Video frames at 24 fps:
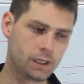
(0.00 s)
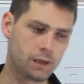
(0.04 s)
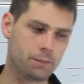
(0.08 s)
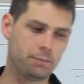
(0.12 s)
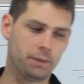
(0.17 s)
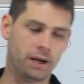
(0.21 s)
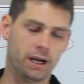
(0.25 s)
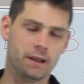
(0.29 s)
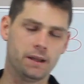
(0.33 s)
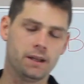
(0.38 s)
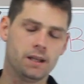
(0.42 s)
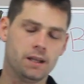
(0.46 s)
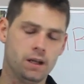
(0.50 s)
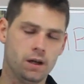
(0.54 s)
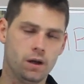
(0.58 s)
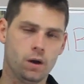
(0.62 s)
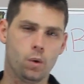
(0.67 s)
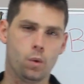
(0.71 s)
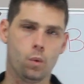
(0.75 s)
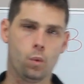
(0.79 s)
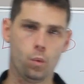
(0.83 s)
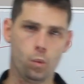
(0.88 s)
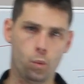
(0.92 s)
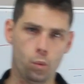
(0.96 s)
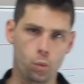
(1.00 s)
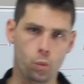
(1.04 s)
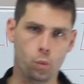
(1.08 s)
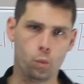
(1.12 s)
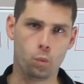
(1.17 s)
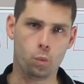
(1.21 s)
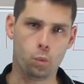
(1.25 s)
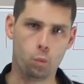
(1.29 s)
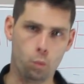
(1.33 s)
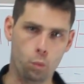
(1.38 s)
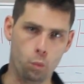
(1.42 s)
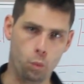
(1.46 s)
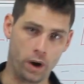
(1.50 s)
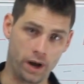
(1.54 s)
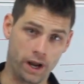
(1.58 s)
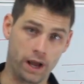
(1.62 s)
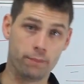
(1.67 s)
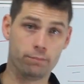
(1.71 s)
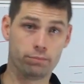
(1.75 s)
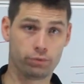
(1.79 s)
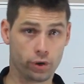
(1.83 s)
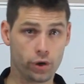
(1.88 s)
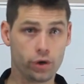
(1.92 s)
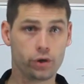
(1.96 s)
But when I
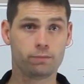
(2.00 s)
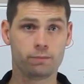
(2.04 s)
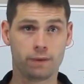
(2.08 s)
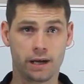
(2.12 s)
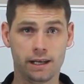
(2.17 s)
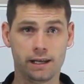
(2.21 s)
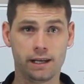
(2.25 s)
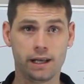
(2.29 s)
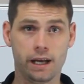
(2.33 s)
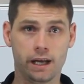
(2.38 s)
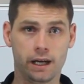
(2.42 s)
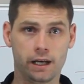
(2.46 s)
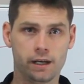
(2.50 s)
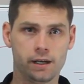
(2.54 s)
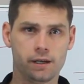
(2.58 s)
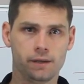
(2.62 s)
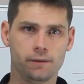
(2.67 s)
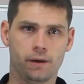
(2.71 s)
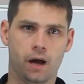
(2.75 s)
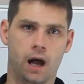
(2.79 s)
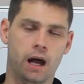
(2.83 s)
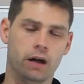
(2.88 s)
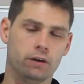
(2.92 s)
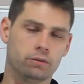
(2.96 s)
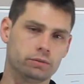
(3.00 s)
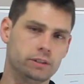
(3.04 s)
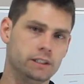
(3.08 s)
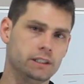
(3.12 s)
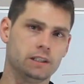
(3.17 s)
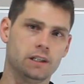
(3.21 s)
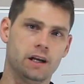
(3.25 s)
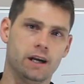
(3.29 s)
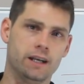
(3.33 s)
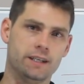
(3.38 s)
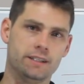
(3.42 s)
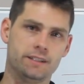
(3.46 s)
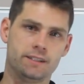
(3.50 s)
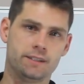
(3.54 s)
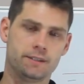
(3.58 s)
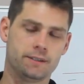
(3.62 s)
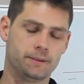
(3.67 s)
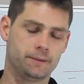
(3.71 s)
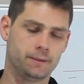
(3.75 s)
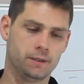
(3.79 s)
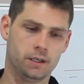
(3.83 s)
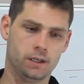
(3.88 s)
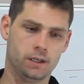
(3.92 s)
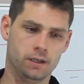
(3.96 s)
broke my leg, I realized
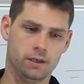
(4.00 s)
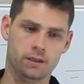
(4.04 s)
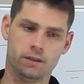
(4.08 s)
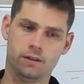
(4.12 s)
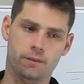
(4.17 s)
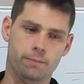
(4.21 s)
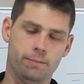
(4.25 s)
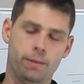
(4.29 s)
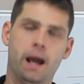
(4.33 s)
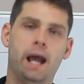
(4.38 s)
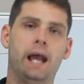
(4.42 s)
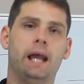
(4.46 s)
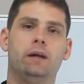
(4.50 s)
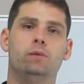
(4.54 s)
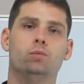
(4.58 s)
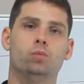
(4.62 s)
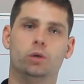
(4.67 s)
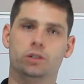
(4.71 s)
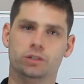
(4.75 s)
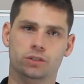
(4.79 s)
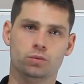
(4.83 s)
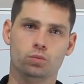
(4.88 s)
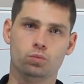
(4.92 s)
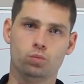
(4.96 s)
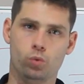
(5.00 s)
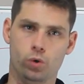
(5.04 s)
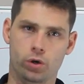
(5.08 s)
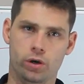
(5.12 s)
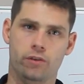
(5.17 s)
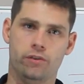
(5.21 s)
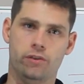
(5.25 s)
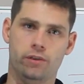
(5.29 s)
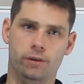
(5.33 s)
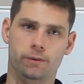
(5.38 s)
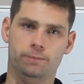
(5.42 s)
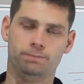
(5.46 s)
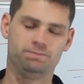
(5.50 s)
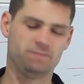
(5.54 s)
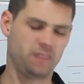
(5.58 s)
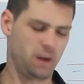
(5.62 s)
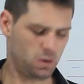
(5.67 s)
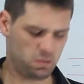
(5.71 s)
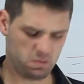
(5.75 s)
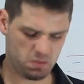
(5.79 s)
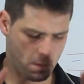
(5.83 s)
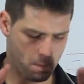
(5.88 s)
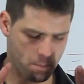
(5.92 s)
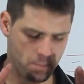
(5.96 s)
the pain wasn't worth it.
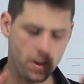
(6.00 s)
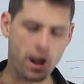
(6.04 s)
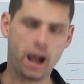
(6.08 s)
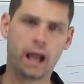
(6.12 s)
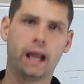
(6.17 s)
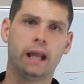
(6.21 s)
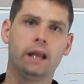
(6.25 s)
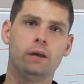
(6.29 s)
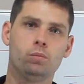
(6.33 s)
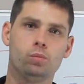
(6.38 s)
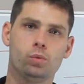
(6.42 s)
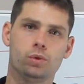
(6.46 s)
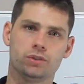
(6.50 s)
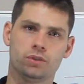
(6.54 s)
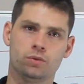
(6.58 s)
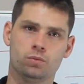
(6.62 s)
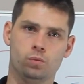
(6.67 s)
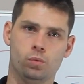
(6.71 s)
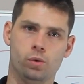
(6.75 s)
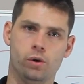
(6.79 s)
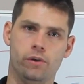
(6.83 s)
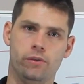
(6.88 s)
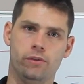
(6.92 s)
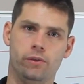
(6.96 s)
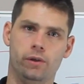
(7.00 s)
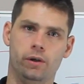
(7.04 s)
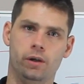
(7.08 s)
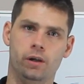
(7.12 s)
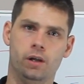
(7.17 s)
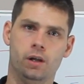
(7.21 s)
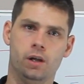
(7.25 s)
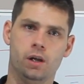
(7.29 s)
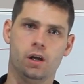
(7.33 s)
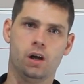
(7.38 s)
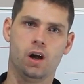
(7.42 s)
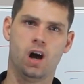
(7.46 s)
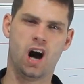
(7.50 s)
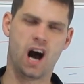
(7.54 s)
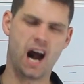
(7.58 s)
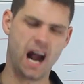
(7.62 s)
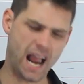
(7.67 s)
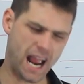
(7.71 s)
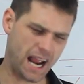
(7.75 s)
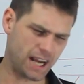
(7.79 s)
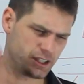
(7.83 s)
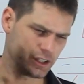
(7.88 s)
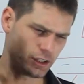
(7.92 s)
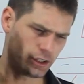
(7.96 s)
No, the pain wasn't worth it. I
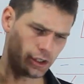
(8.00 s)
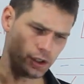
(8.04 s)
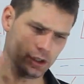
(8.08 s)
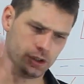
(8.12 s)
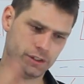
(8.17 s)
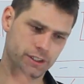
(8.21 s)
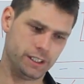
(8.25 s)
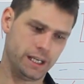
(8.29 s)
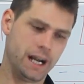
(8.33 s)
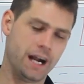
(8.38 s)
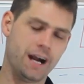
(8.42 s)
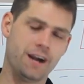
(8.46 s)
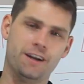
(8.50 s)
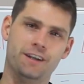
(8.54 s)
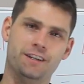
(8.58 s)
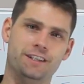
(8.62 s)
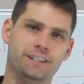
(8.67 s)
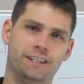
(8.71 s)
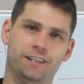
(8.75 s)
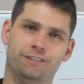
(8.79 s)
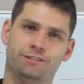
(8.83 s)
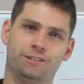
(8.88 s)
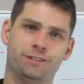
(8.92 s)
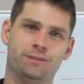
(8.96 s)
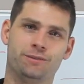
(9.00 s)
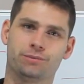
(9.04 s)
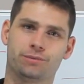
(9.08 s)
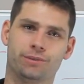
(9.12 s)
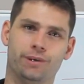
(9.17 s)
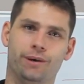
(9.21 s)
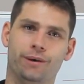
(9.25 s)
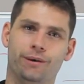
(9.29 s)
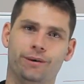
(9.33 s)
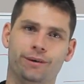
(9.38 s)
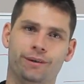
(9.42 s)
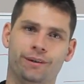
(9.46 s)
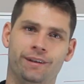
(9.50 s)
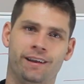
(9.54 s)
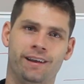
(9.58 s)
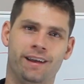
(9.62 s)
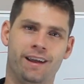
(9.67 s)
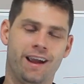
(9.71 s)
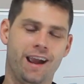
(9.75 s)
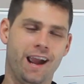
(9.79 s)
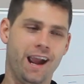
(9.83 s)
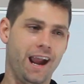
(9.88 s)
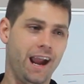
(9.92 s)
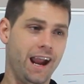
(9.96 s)
had to go down a different road,
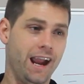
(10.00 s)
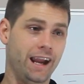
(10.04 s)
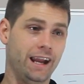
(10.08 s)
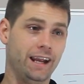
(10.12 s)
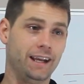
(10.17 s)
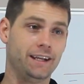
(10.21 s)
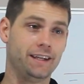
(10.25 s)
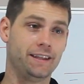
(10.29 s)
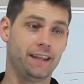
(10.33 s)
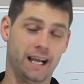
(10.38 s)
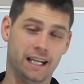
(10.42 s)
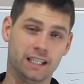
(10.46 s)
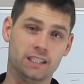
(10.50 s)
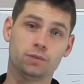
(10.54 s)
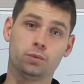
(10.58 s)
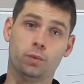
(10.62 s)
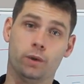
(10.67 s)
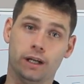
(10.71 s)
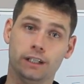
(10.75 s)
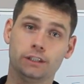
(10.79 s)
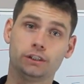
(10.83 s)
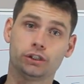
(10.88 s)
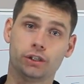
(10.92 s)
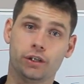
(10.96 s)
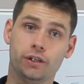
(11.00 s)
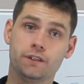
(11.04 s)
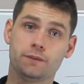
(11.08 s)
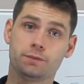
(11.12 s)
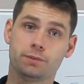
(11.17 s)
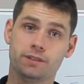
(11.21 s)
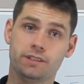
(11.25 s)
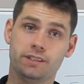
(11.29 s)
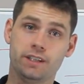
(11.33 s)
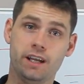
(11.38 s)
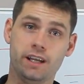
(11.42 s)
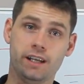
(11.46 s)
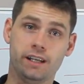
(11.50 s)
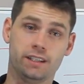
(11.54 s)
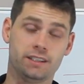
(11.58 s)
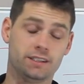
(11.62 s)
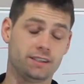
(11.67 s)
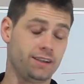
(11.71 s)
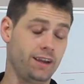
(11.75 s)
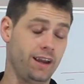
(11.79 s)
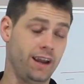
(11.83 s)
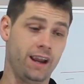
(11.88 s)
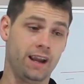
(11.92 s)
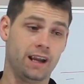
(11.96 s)
and that's when I chose prosthetics,
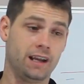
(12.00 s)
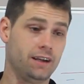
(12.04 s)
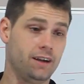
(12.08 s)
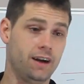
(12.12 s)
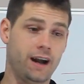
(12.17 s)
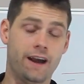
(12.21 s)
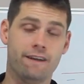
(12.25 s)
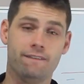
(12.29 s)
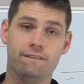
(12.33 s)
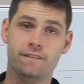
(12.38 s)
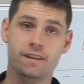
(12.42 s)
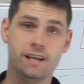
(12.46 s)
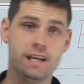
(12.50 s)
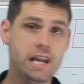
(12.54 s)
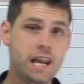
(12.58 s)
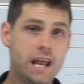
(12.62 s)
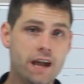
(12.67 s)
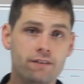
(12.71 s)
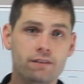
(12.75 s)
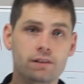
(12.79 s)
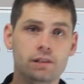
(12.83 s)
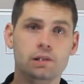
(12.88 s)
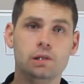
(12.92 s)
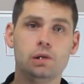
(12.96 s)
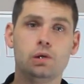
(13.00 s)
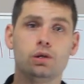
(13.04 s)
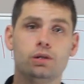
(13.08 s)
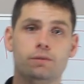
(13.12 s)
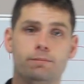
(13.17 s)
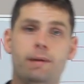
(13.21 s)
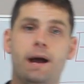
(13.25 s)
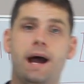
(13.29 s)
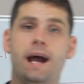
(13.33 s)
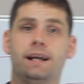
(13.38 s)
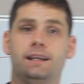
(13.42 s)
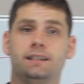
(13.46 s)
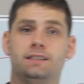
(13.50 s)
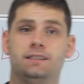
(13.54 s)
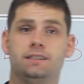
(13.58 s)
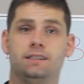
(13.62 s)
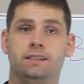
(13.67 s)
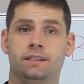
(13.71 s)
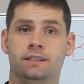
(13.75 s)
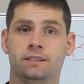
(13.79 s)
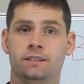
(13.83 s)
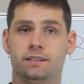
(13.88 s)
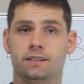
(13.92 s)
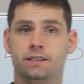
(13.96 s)
and I've never looked back
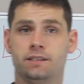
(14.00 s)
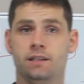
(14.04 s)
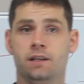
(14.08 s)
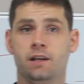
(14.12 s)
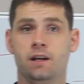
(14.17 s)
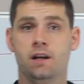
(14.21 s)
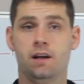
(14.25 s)
since.